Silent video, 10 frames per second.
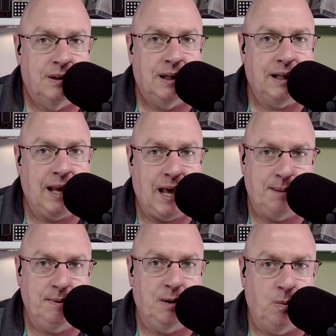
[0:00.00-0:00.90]

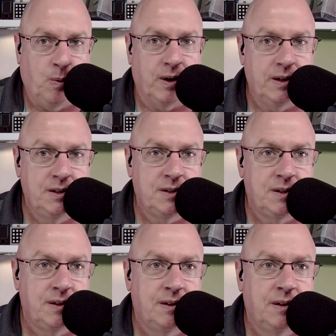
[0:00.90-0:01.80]
Academy Awards
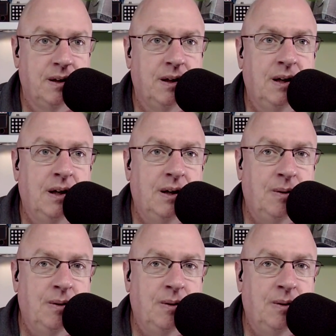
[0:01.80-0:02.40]
right.